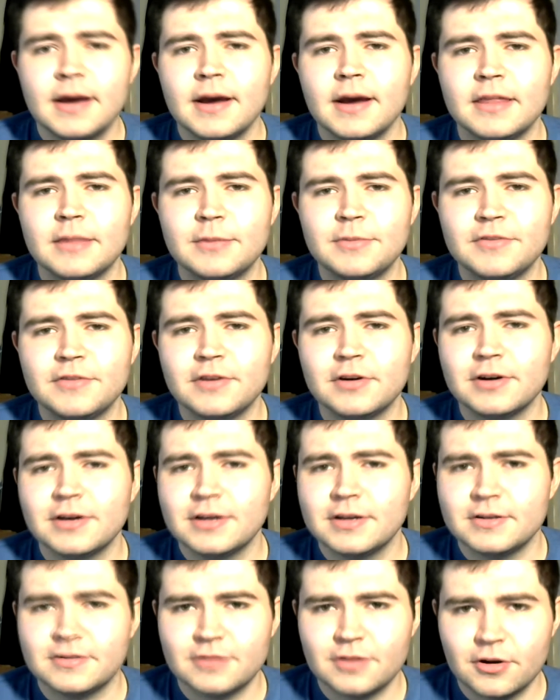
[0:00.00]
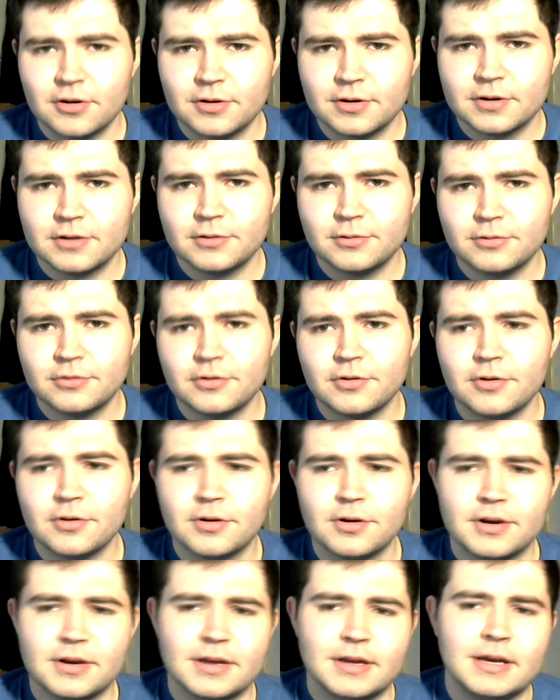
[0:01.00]
And then we've got a historical
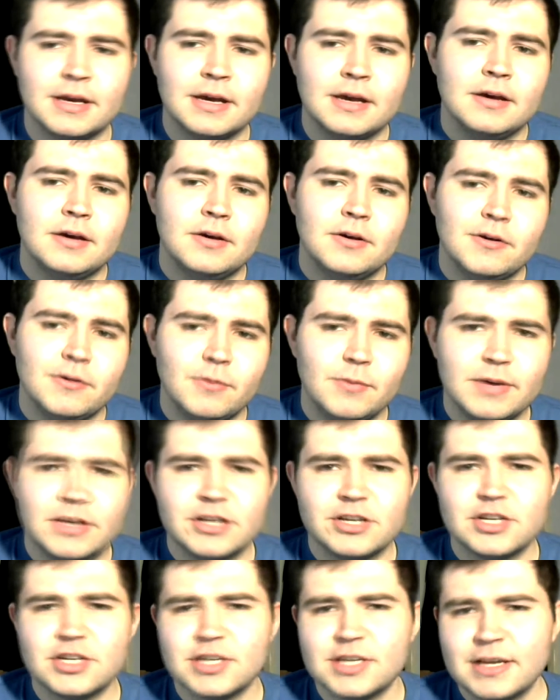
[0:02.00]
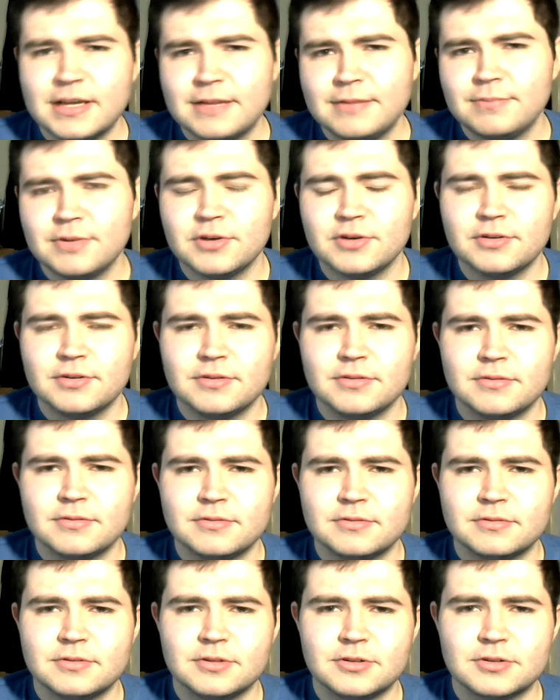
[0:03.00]
story, which in
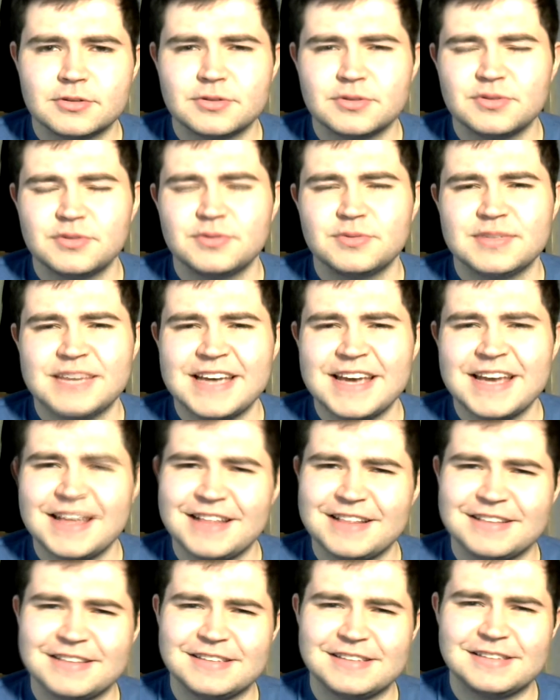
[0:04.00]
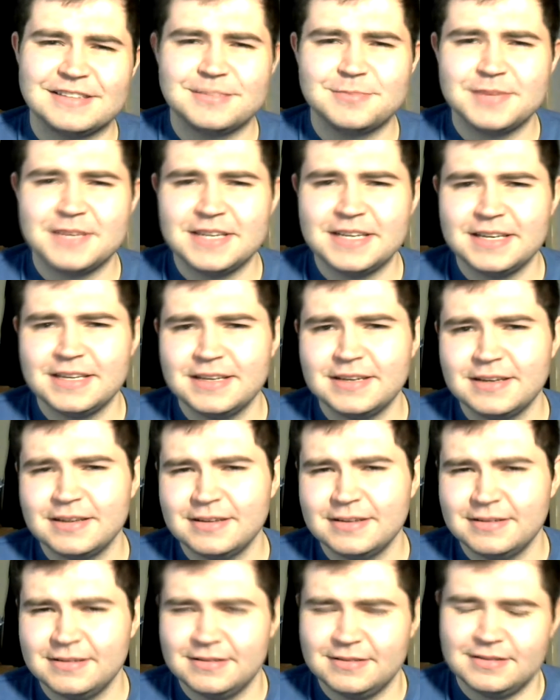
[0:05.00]
modern Doctor Who tends to
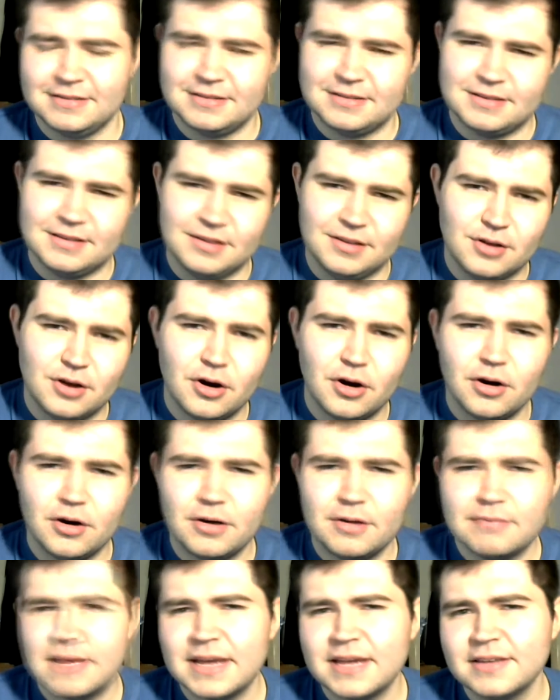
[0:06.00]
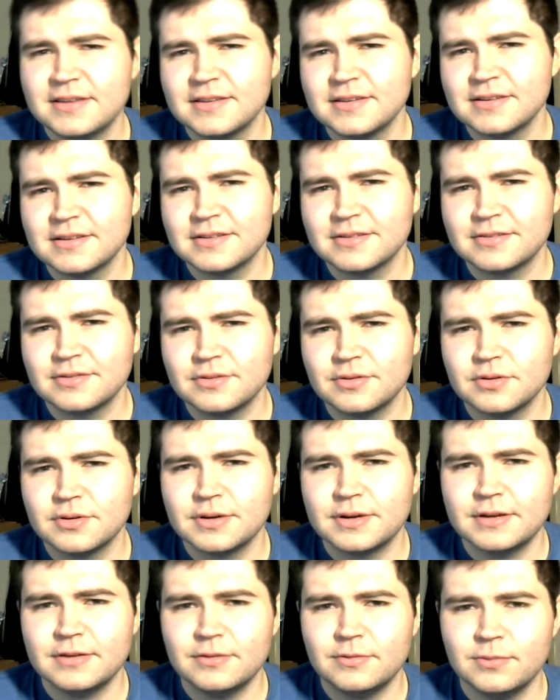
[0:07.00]
be not amazing
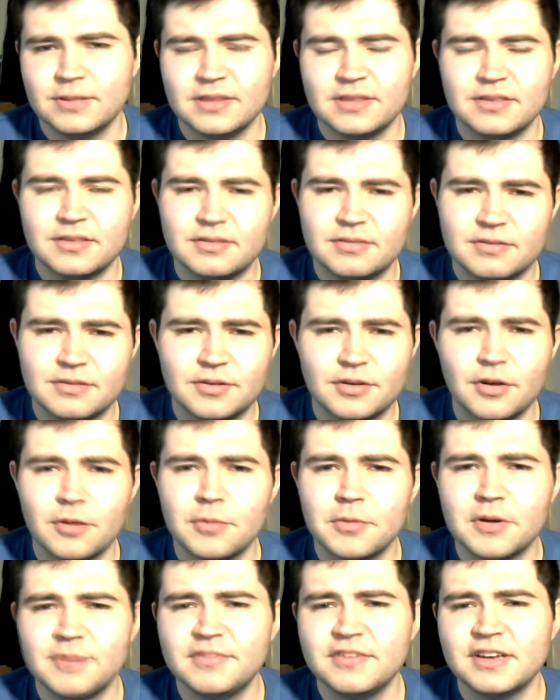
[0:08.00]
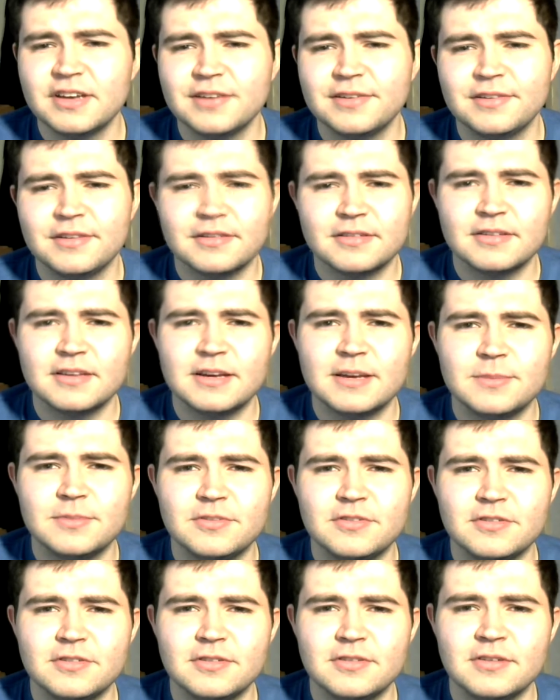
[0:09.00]
stories, with some obvious
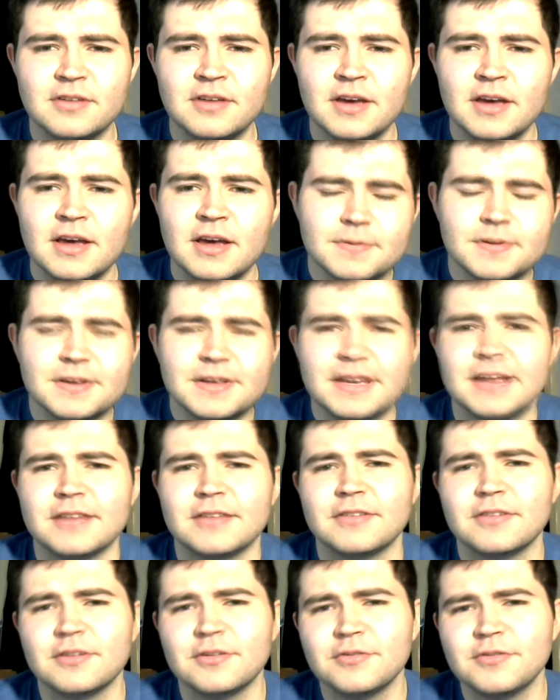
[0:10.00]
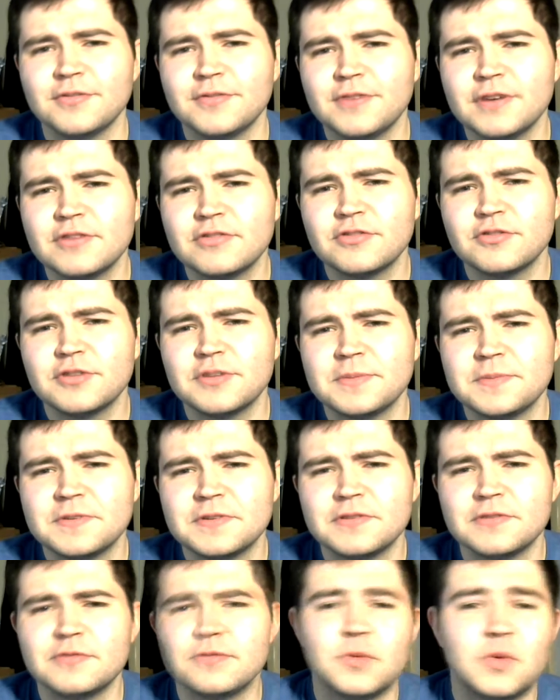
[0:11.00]
exceptions. But yeah, so the first two
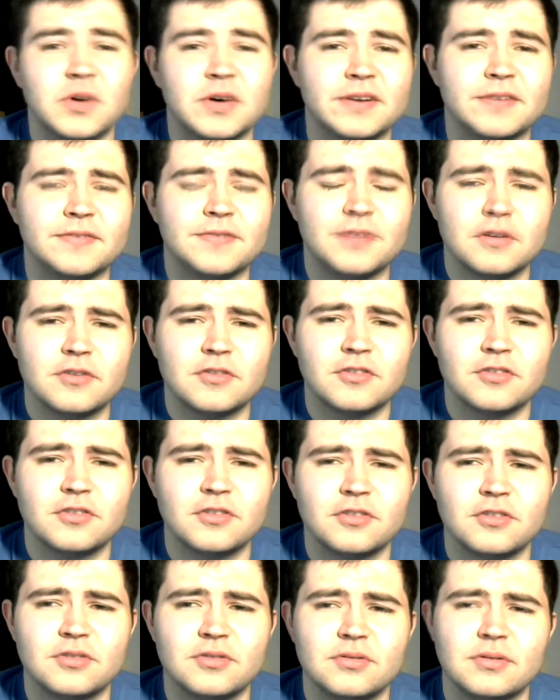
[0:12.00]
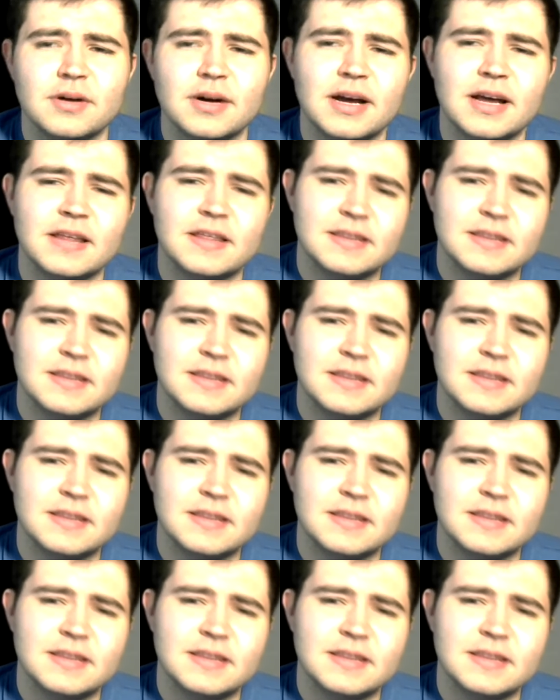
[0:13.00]
episodes were quite functional.